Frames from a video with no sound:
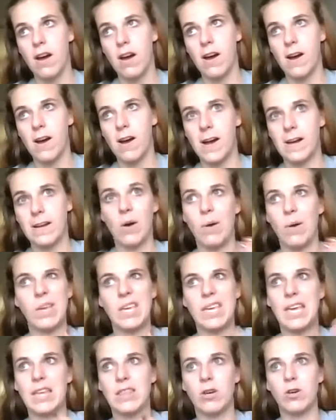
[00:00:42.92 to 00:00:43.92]
So that way we
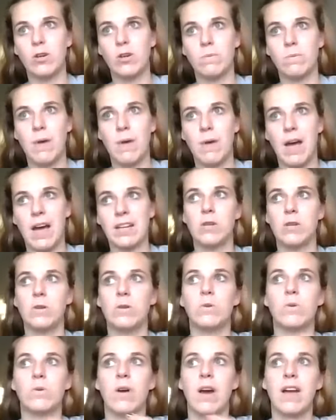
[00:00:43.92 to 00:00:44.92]
can get those back to
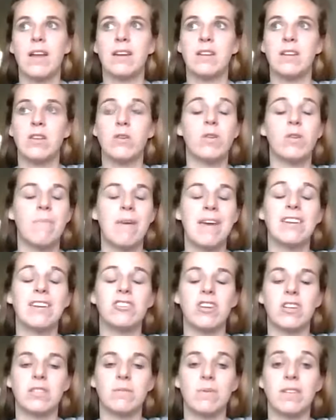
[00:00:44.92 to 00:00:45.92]
you and you can make
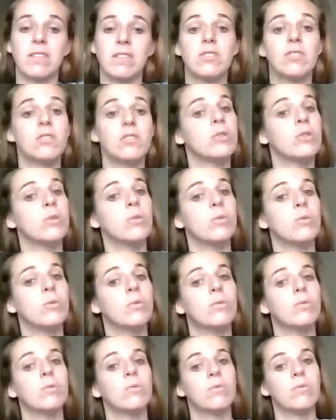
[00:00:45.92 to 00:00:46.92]
adjustments
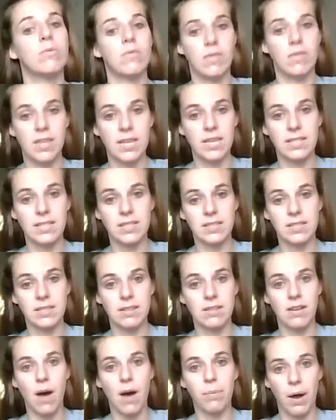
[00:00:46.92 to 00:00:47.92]
to this
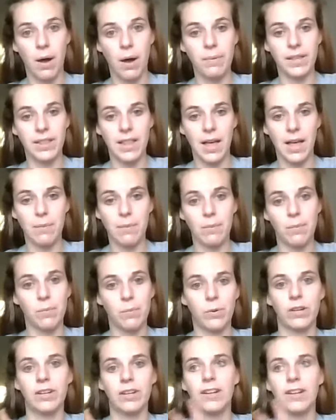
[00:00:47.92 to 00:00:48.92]
upcoming lab
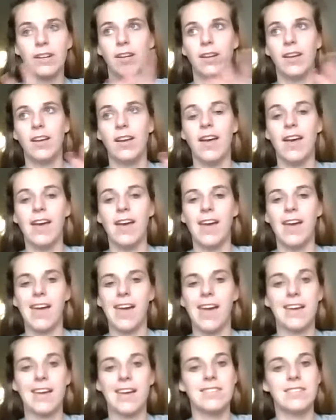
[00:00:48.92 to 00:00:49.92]
report
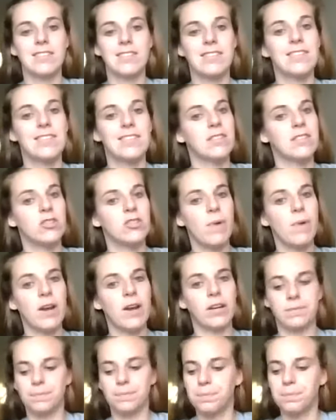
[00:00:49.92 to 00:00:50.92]
and do
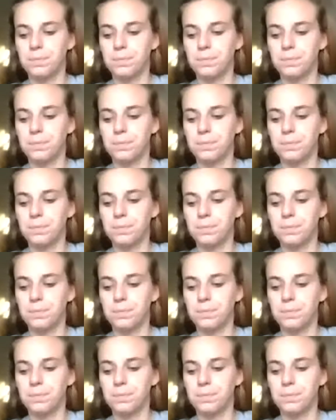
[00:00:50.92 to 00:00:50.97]
better.